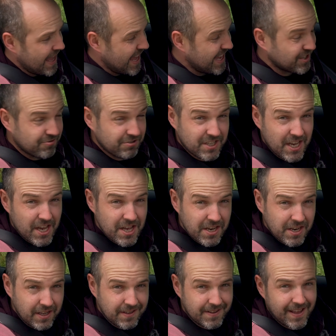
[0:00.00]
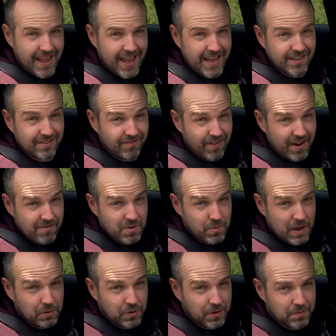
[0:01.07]
Its return is very
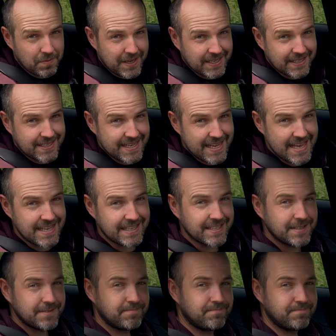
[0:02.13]
welcome indeed.